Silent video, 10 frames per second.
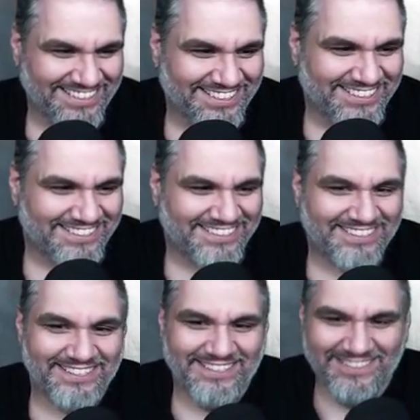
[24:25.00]
My
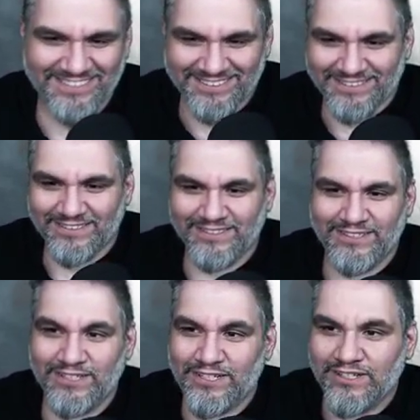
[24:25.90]
cocaine.
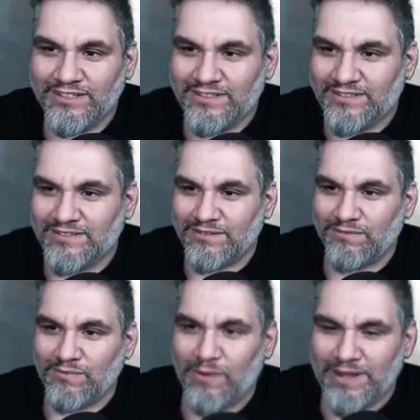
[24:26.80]

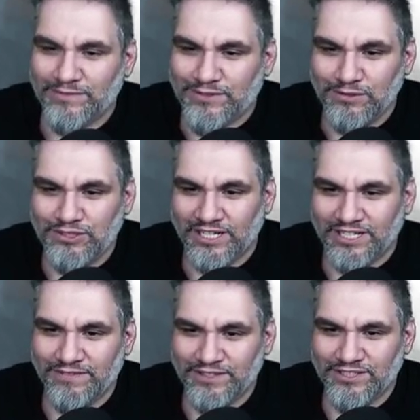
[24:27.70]
Wow, we have two
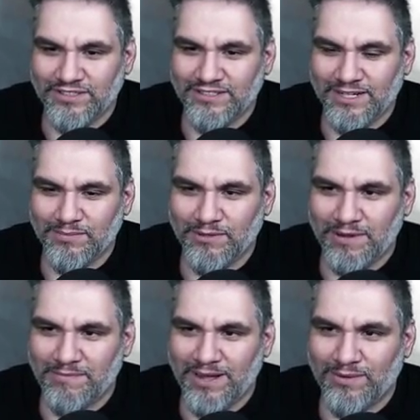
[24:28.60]
jellyfish on our
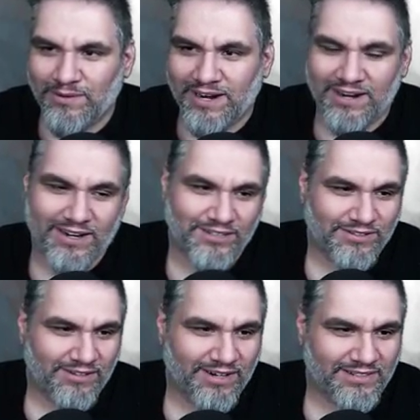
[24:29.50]
sideboard. We have Manowar and
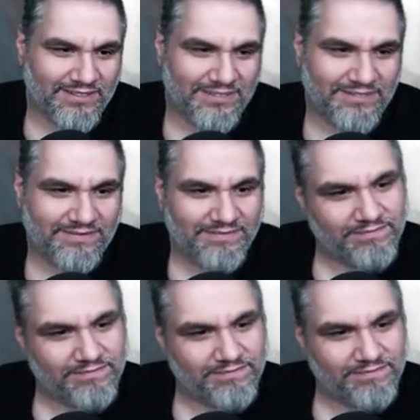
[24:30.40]
Hydroid Krasis.